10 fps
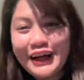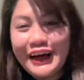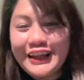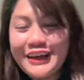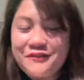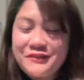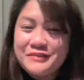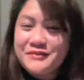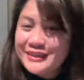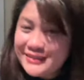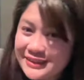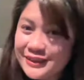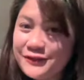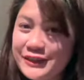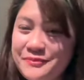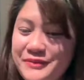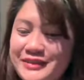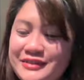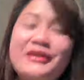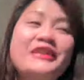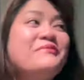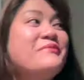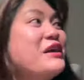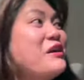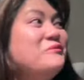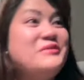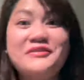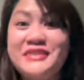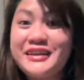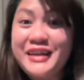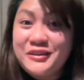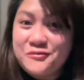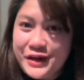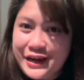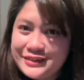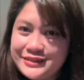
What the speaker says: a lot of Filipinos in the Philippines, well, in my hometown, they gain weight.